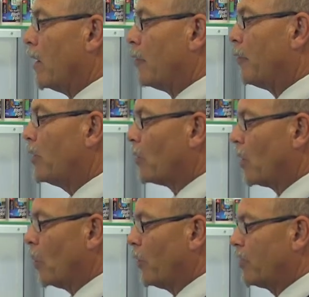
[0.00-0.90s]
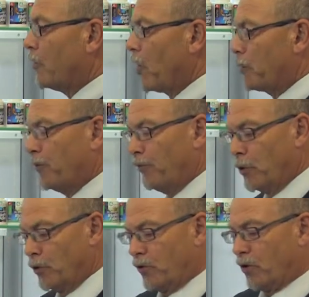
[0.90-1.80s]
Further on, we developed the
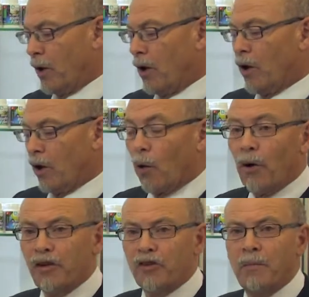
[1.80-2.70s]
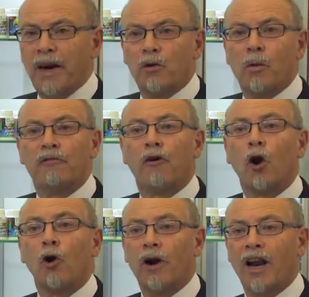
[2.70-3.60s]
food which is made with
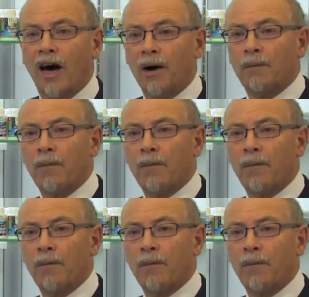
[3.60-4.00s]
chlorella.